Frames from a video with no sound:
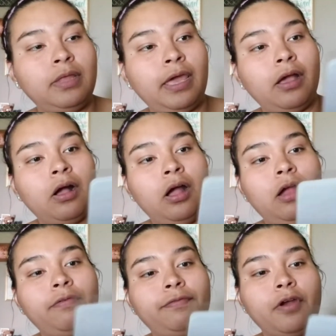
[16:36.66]
They
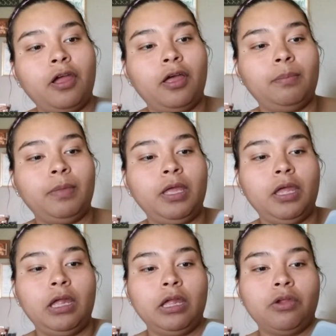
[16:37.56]
are from
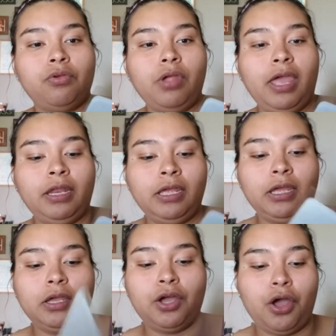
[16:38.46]
Creating
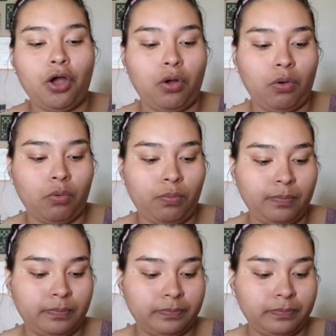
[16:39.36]
and Co.